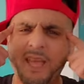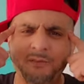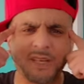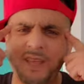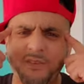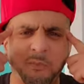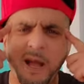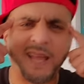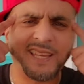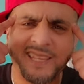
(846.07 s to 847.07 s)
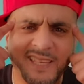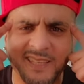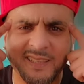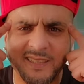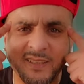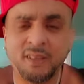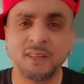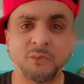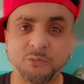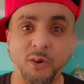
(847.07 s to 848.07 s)
never left my head.
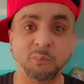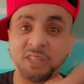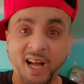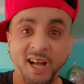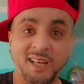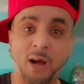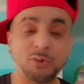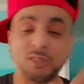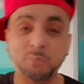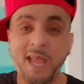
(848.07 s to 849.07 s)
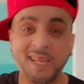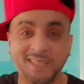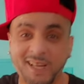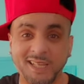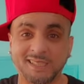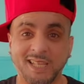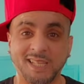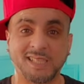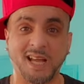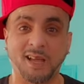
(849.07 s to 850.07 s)
From young, I was mad young at
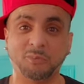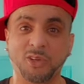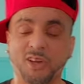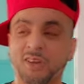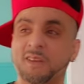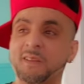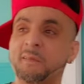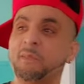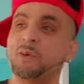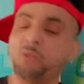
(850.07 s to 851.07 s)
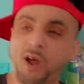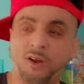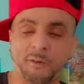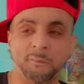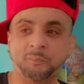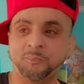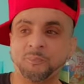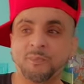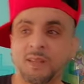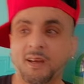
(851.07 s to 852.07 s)
that time, you heard? Word.
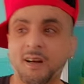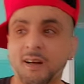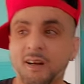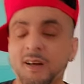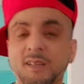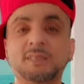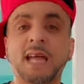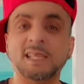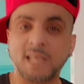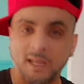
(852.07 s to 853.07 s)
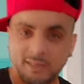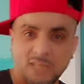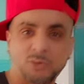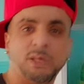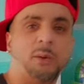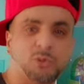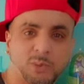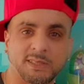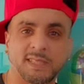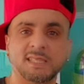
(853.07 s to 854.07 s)
That's when I was
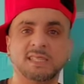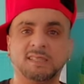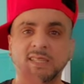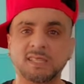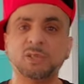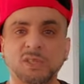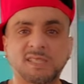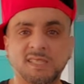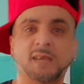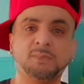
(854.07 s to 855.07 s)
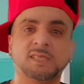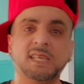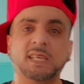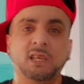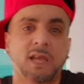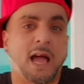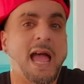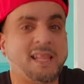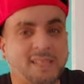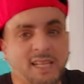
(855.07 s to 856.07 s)
with Dizzy. Dizzy was CMC. I
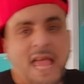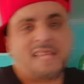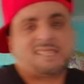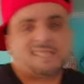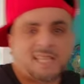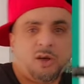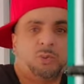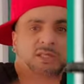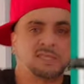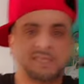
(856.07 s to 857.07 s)
had the last cell with the